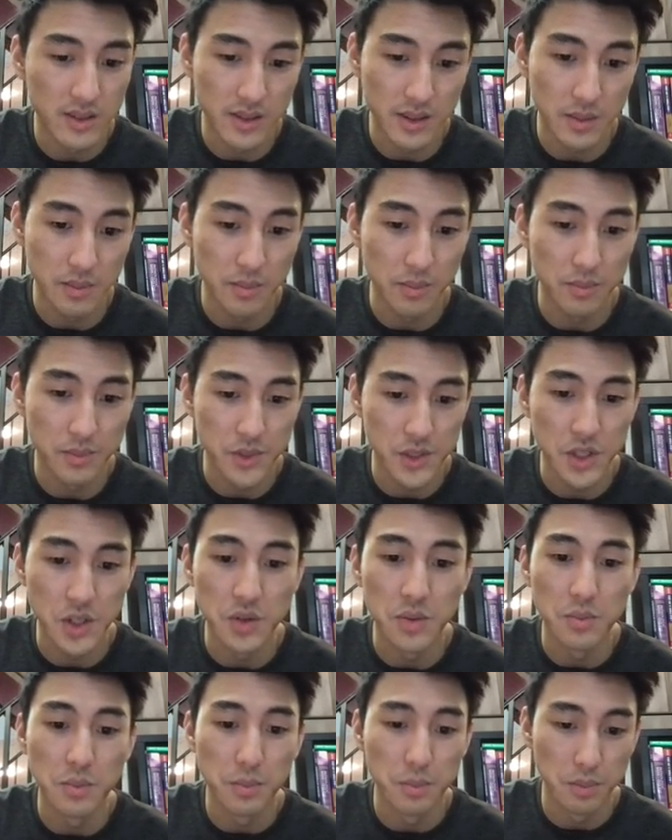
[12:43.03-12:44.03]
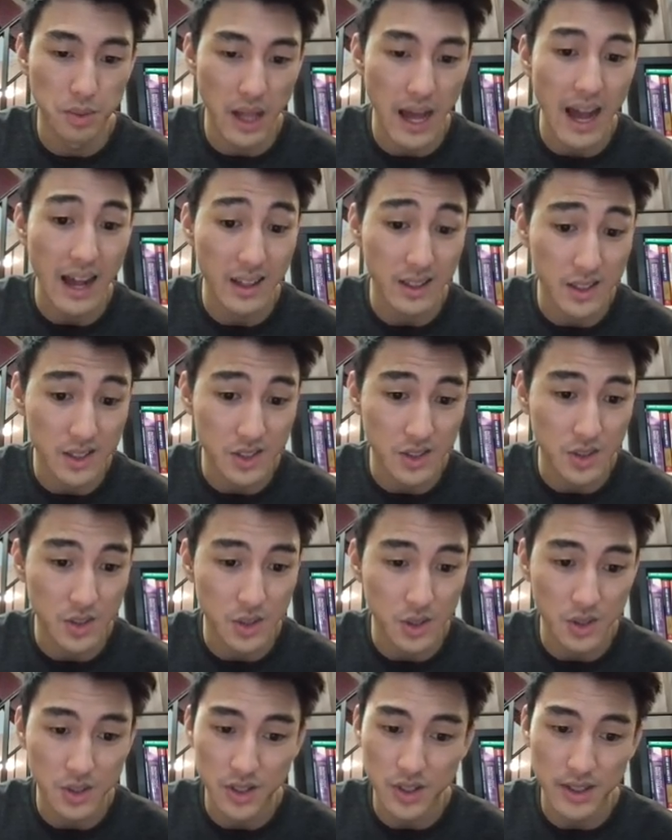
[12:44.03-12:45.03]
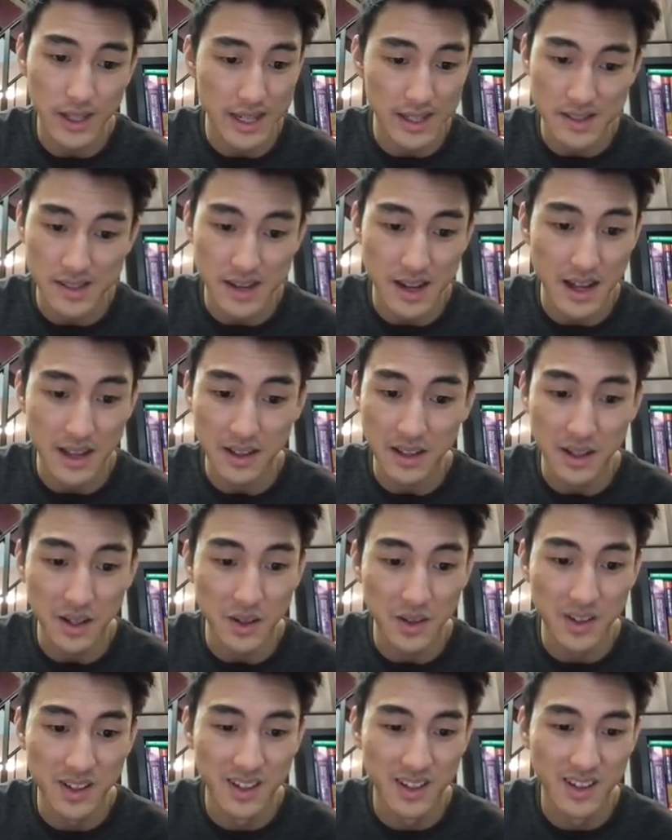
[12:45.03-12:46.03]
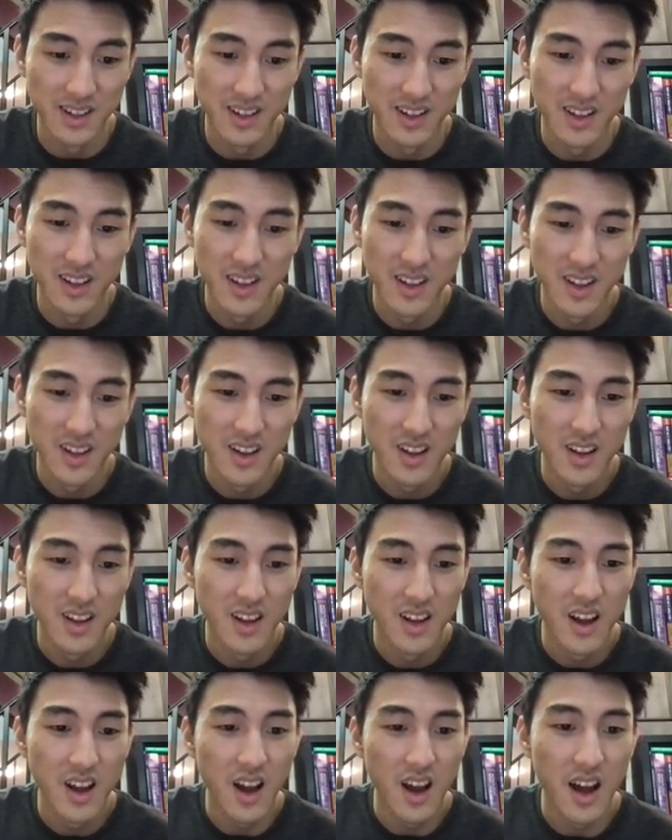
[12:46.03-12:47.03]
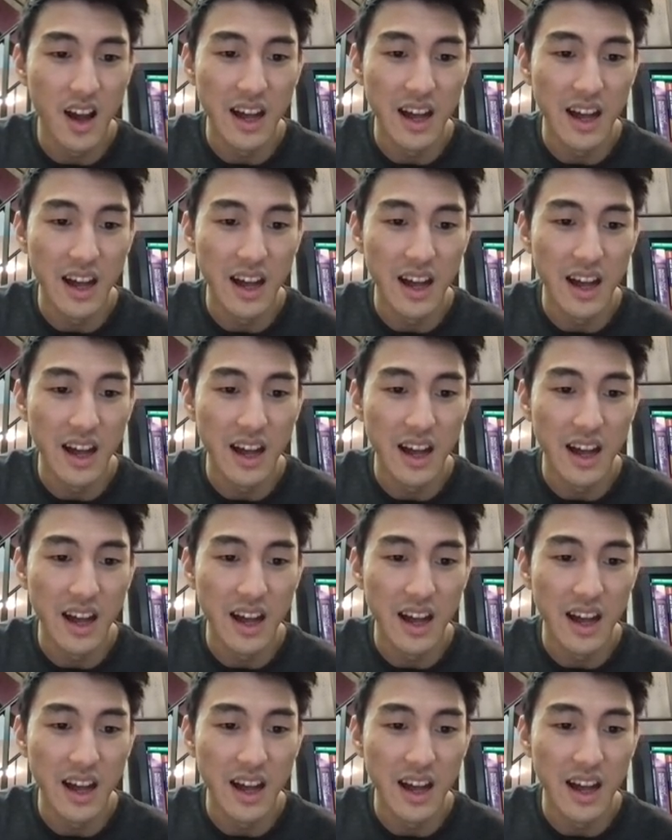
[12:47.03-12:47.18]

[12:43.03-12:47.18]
The tune Blacklister Soldier, that's not low.